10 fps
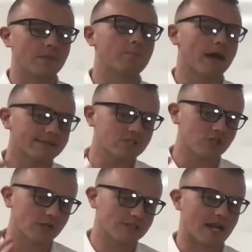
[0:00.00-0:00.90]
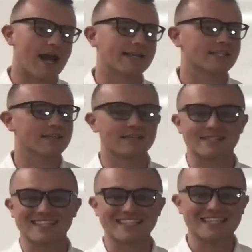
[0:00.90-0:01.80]
The best shows that I see that
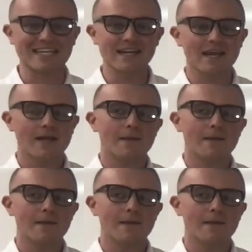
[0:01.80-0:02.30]
succeed